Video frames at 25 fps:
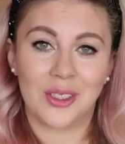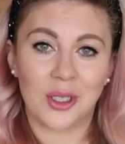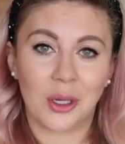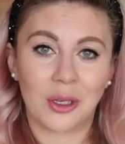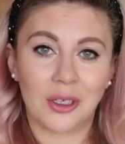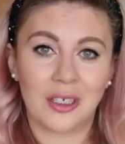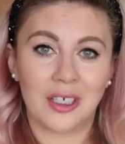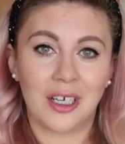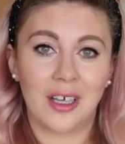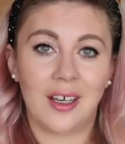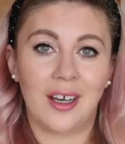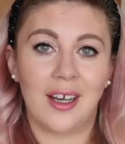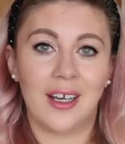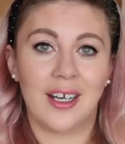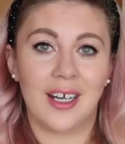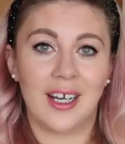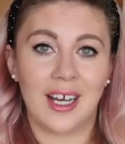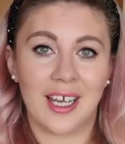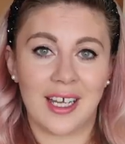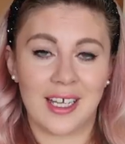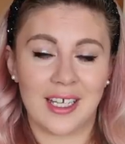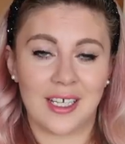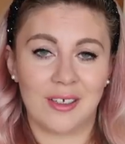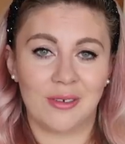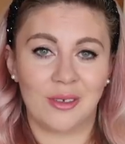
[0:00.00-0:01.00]
a toddler and an
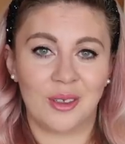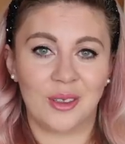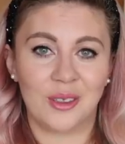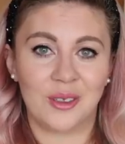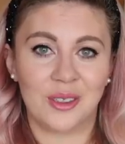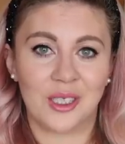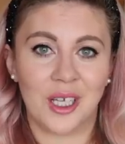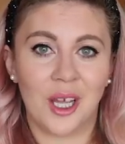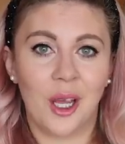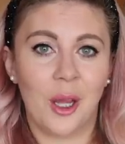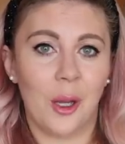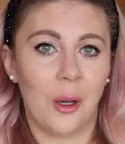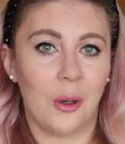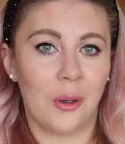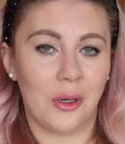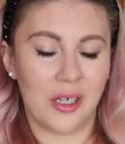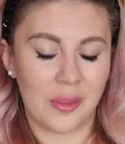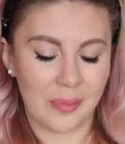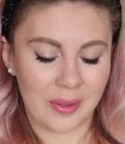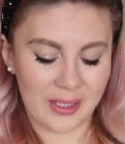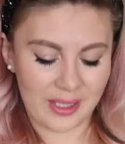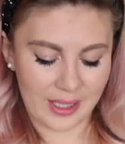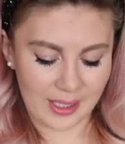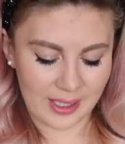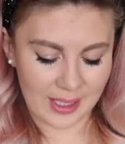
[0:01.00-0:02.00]
eight-year-old on a
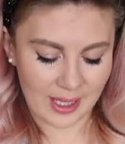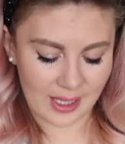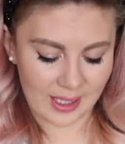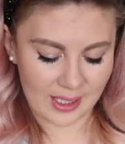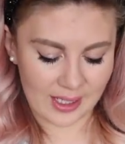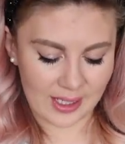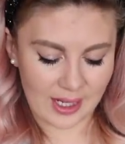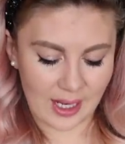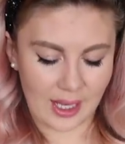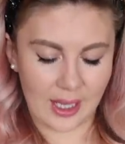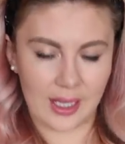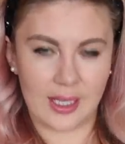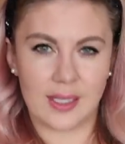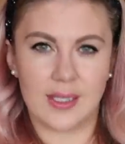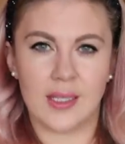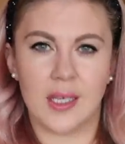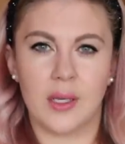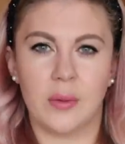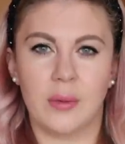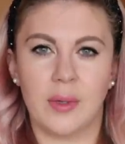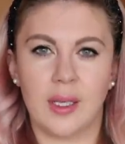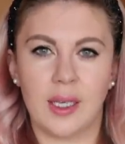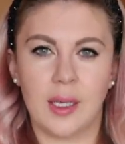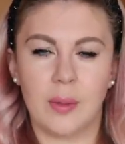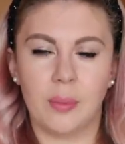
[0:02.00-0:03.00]
busy Saturday.
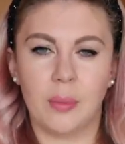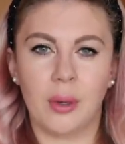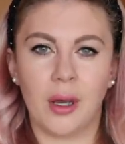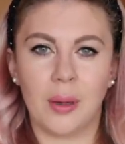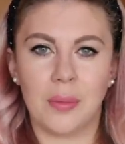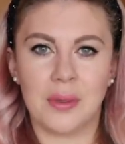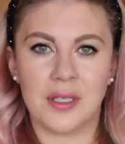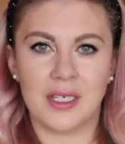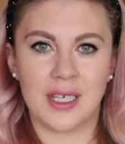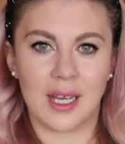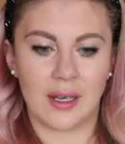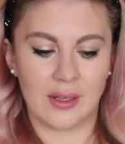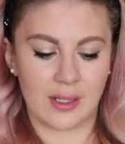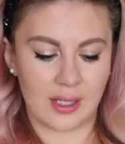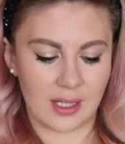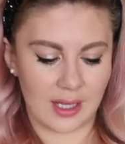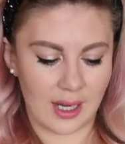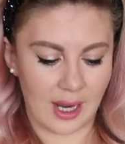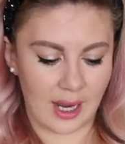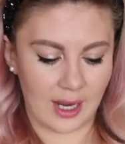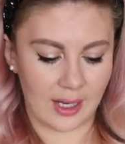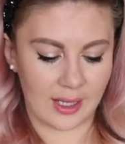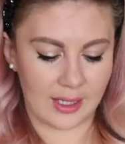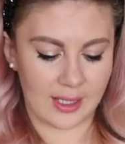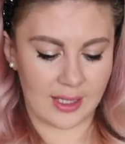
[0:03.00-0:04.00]
So we popped down to
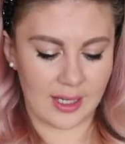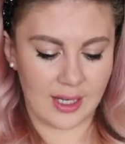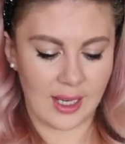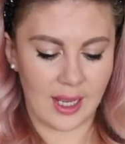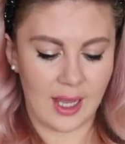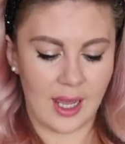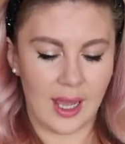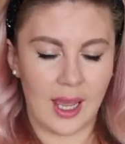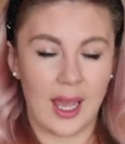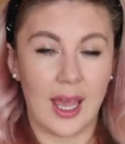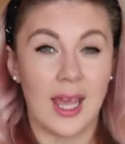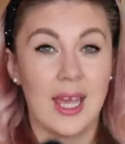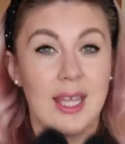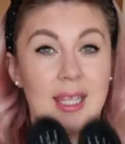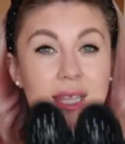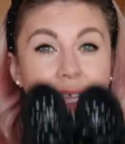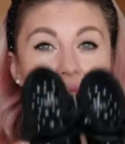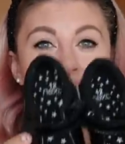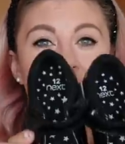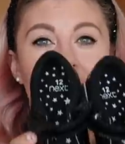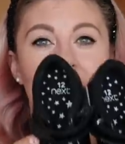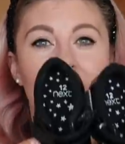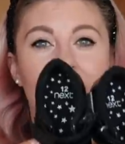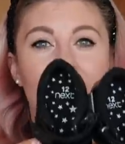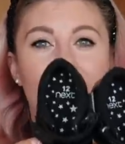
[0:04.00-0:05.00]
Next, and
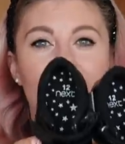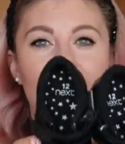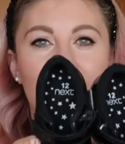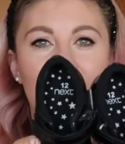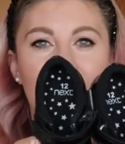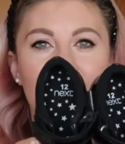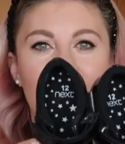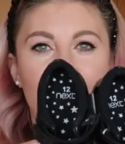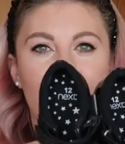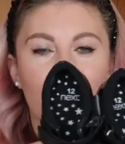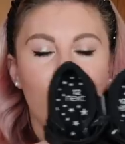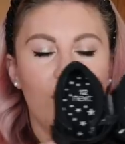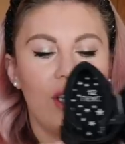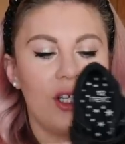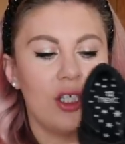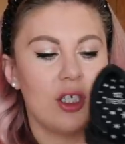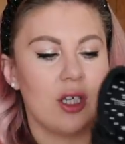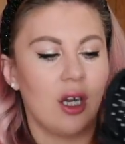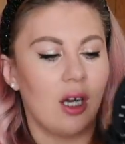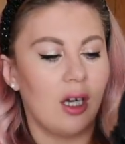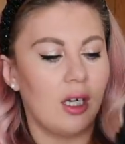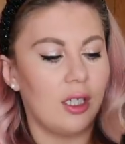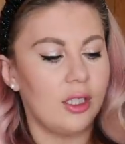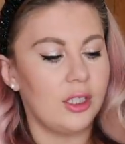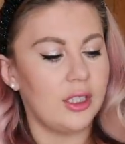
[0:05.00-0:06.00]
they have these, which
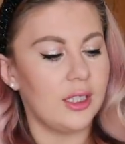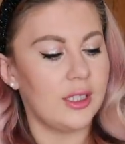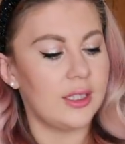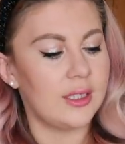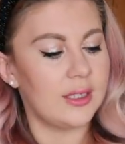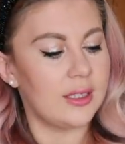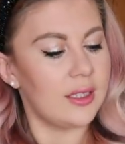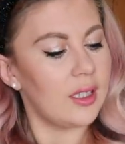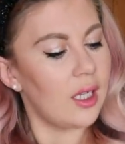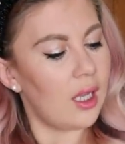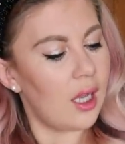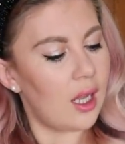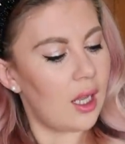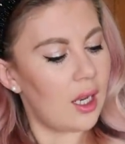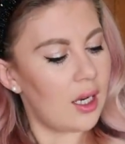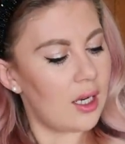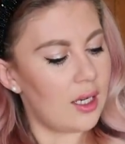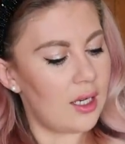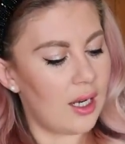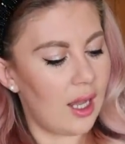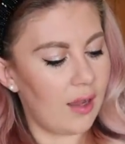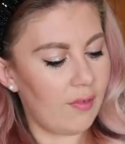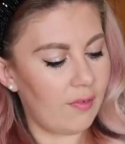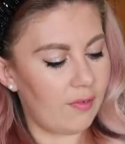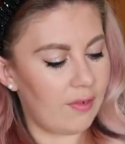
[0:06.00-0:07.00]
are just
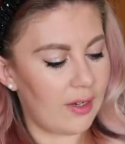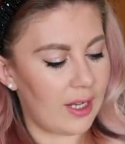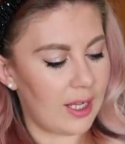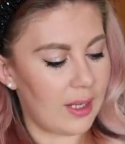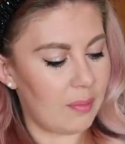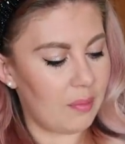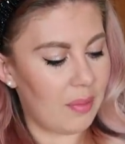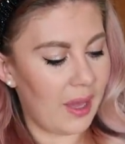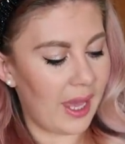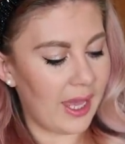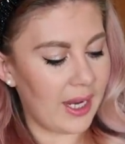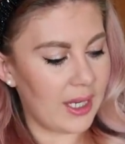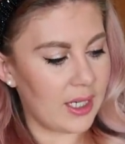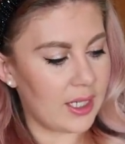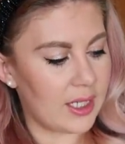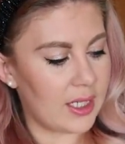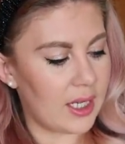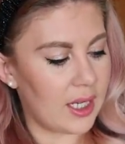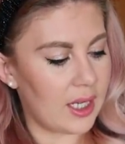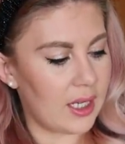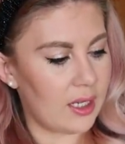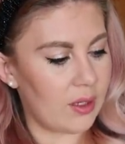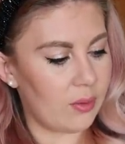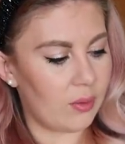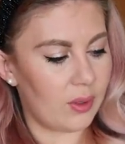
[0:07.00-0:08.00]
lovely,
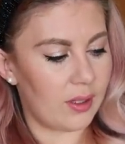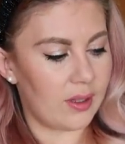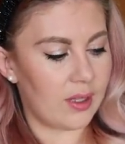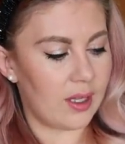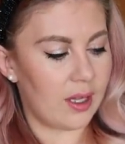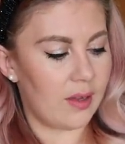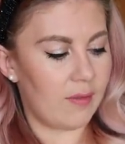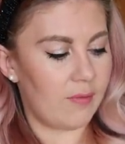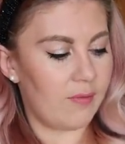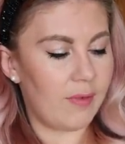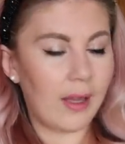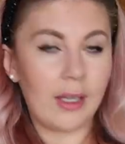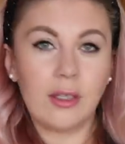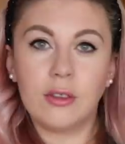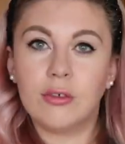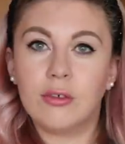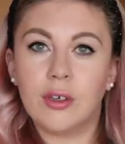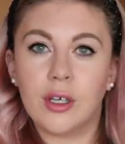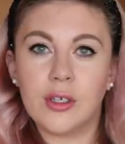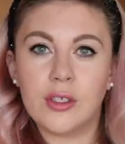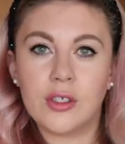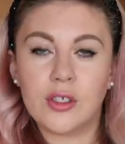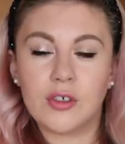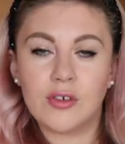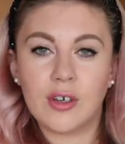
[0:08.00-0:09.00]
patent with a
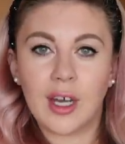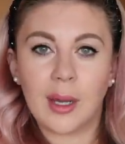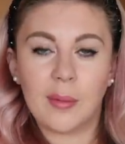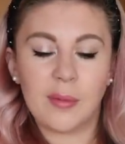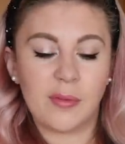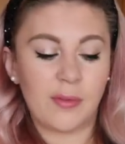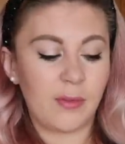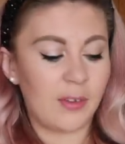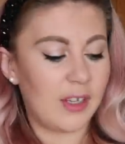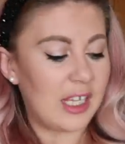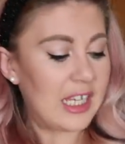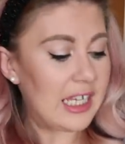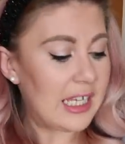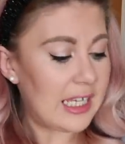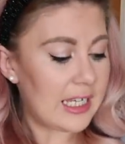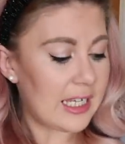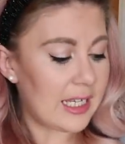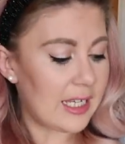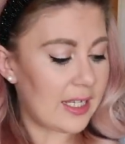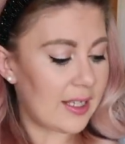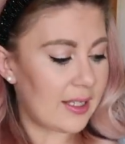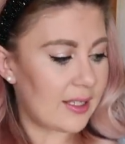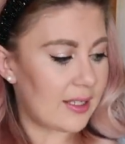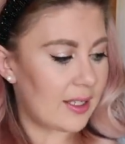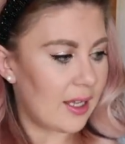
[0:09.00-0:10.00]
velcro strap for
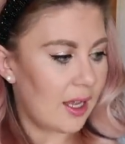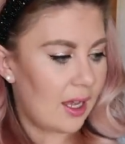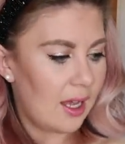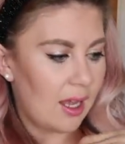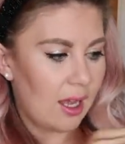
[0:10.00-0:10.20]
ease.